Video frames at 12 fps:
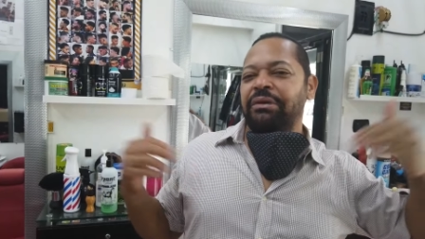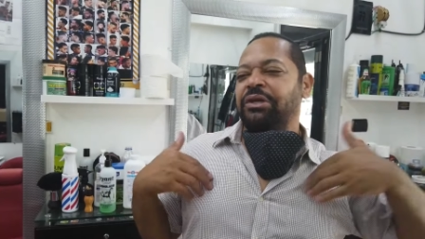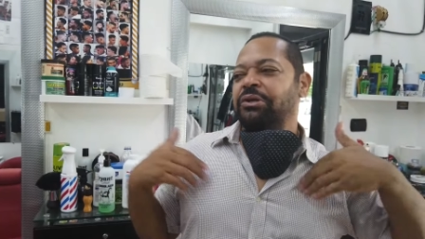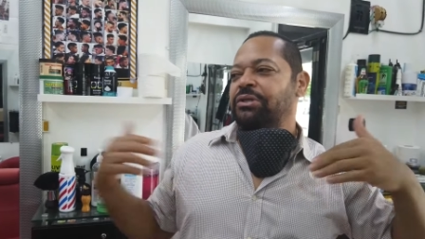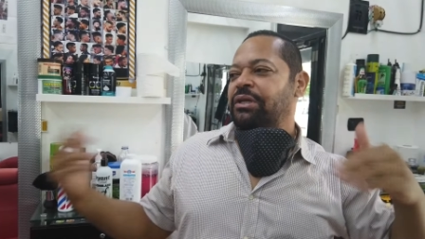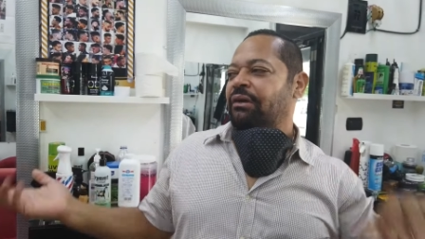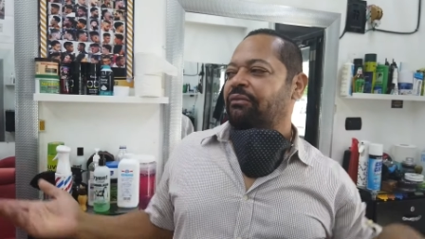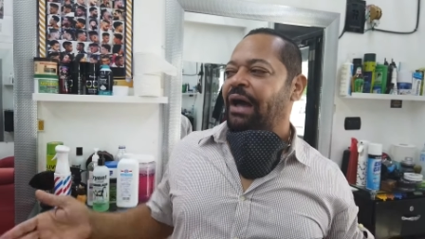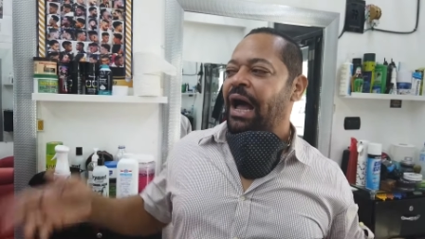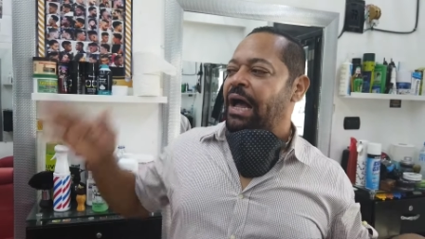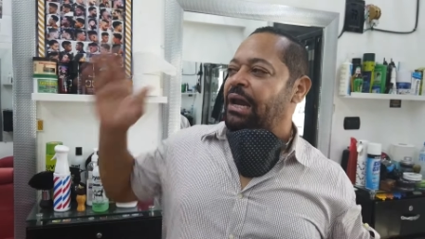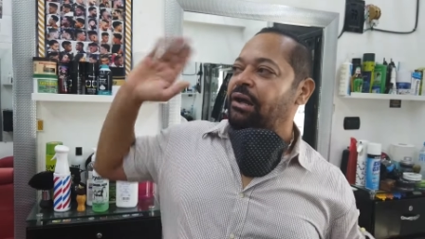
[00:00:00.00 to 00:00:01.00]
Be yourself.
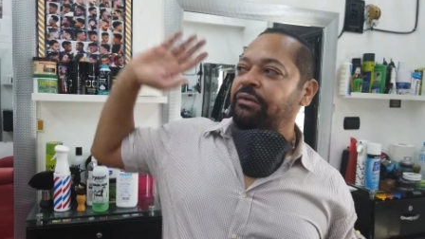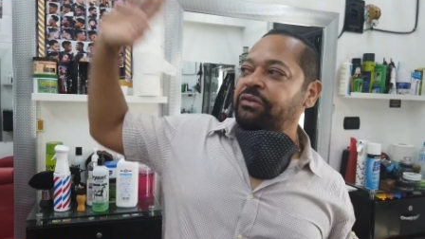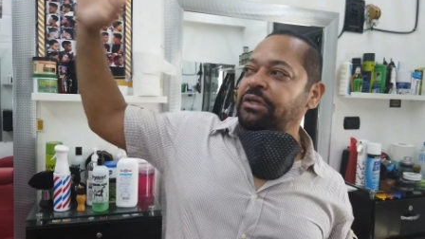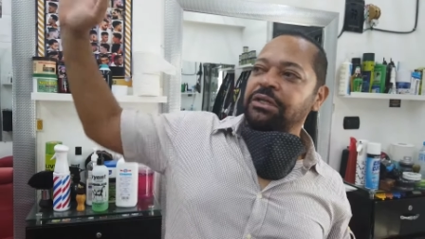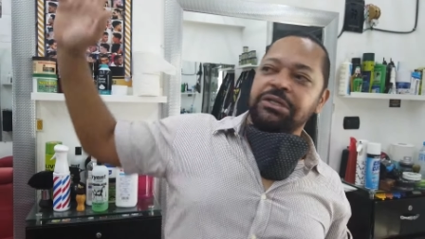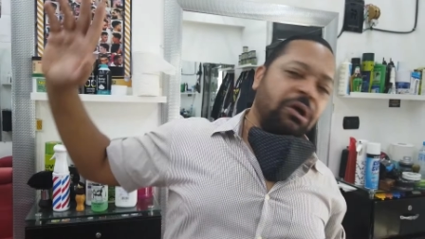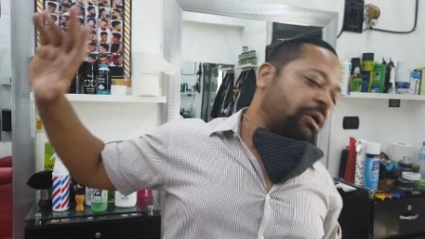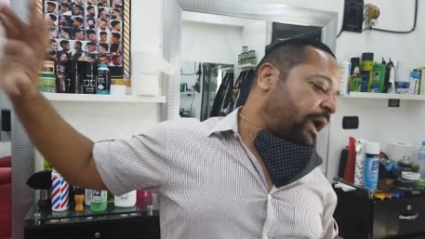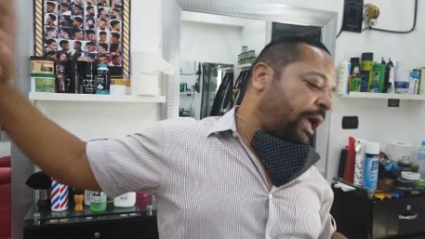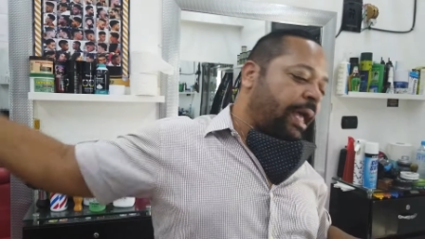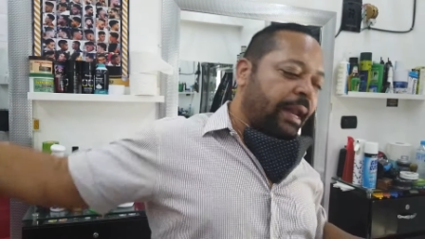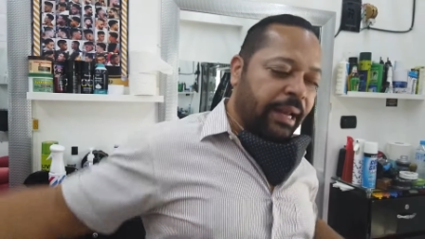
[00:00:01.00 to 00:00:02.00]
I love Jesus.
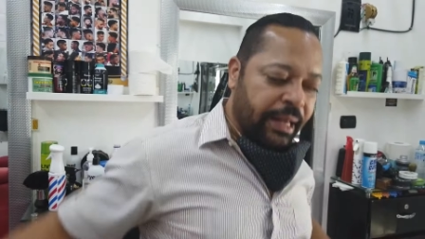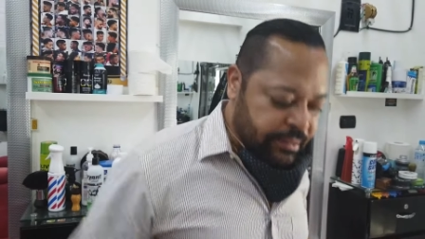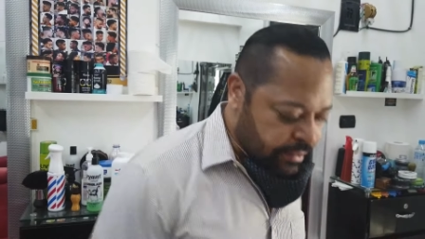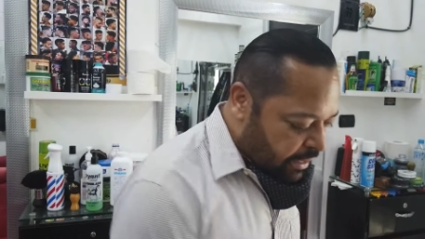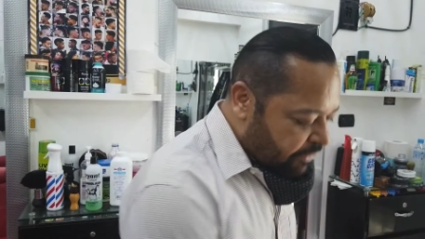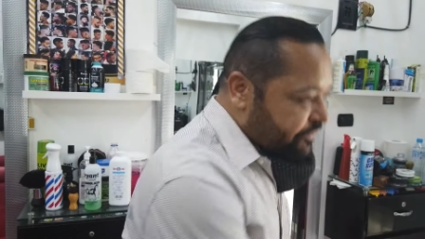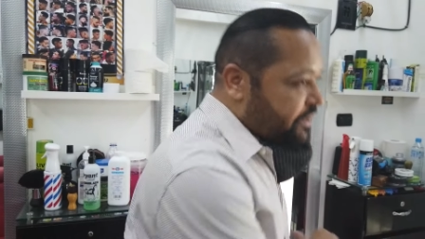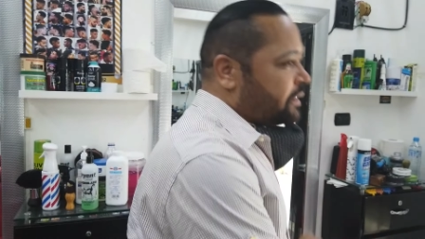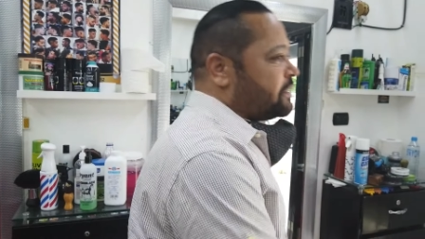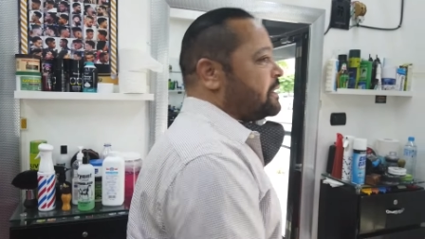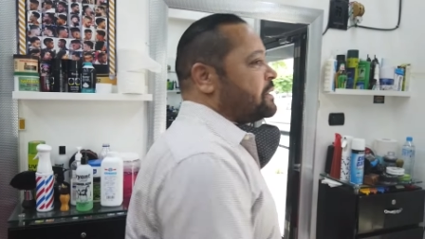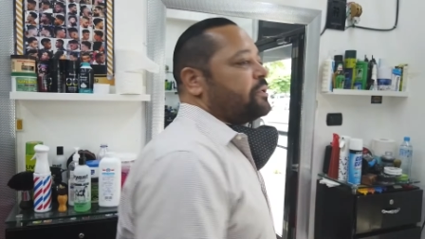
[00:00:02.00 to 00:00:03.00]
Okay, let's love
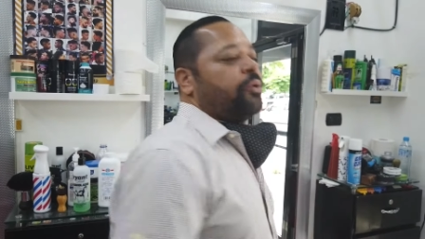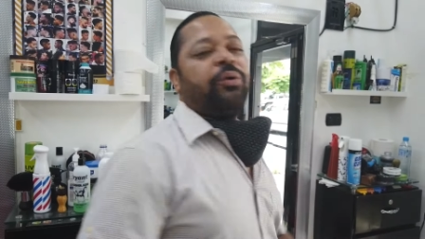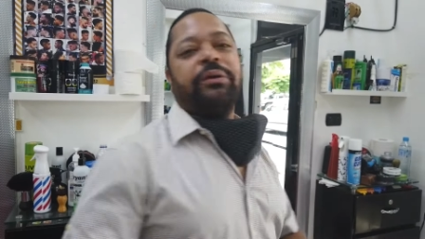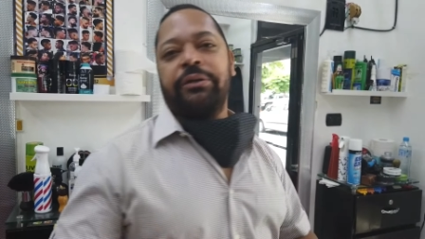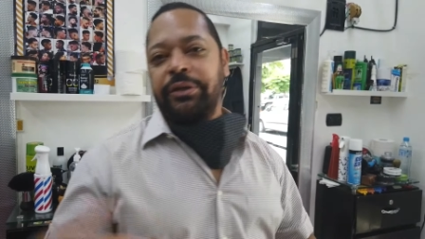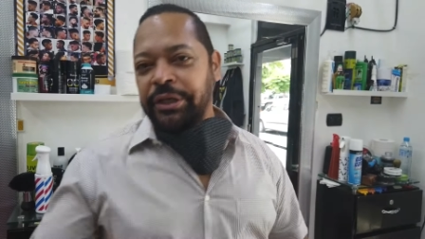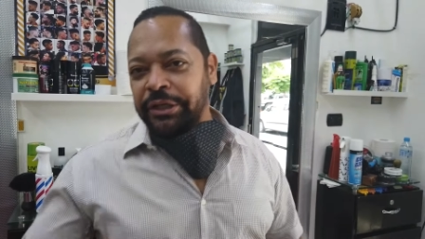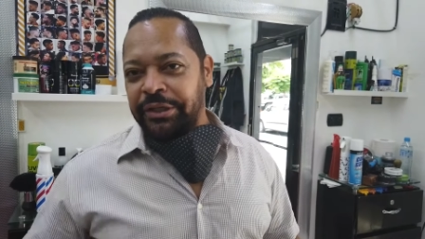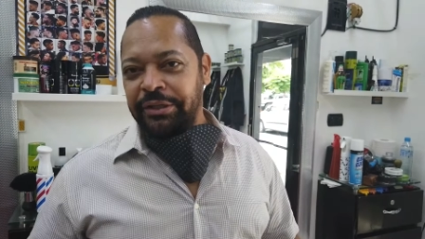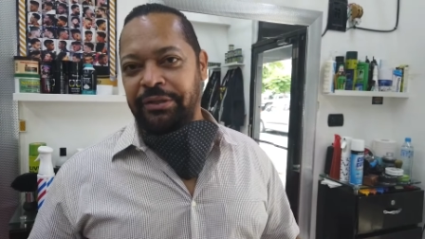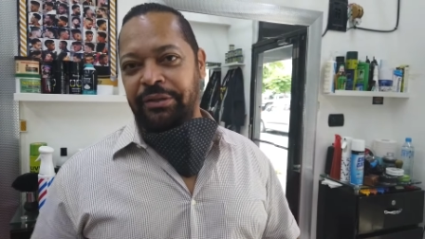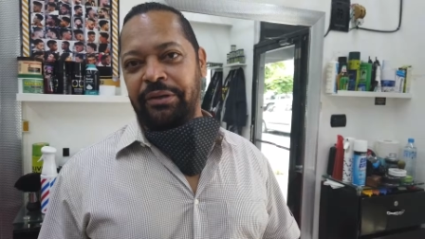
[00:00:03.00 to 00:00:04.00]
Jesus doing good.
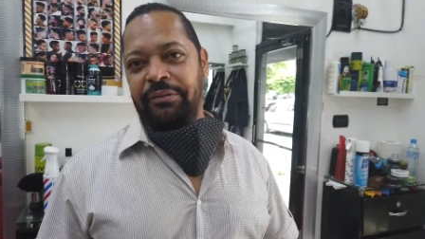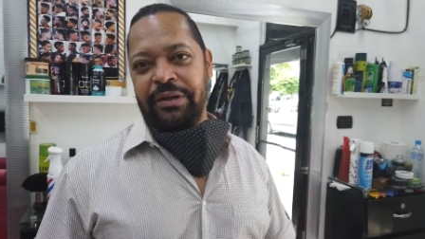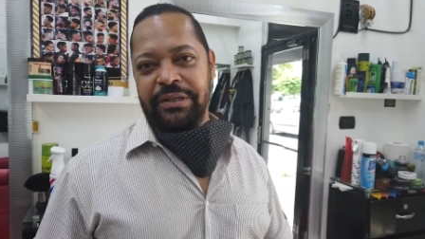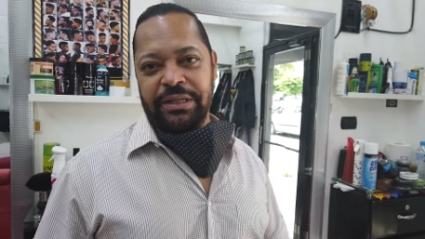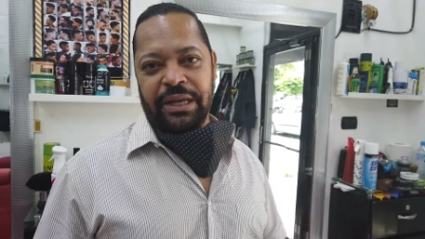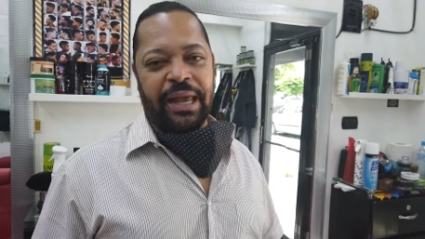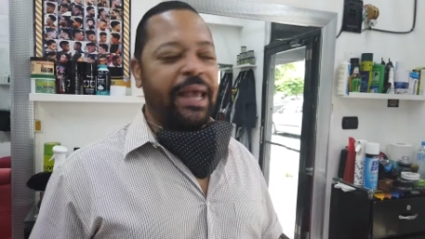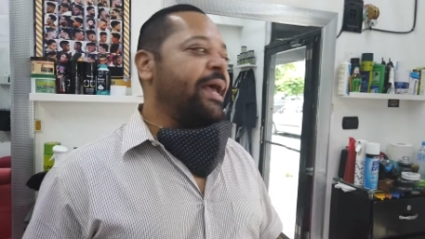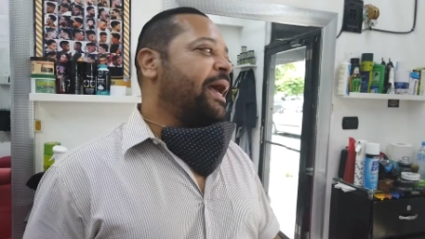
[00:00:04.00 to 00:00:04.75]
You know what I'm saying?